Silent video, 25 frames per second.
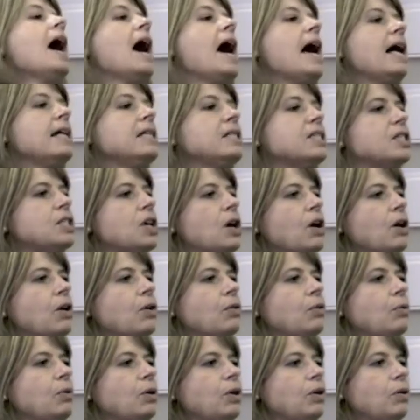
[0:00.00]
And
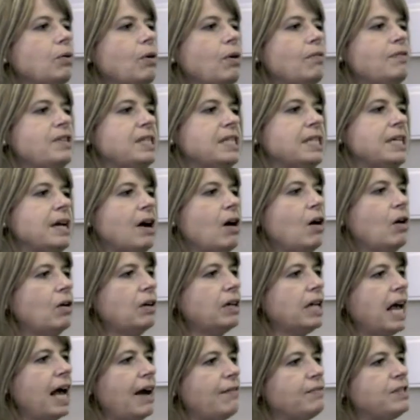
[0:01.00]
so you obviously
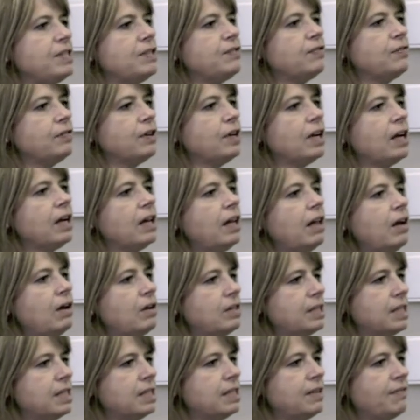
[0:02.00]
can't have different
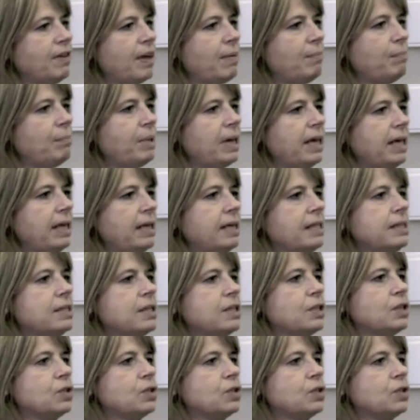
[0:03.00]
classes of MPs,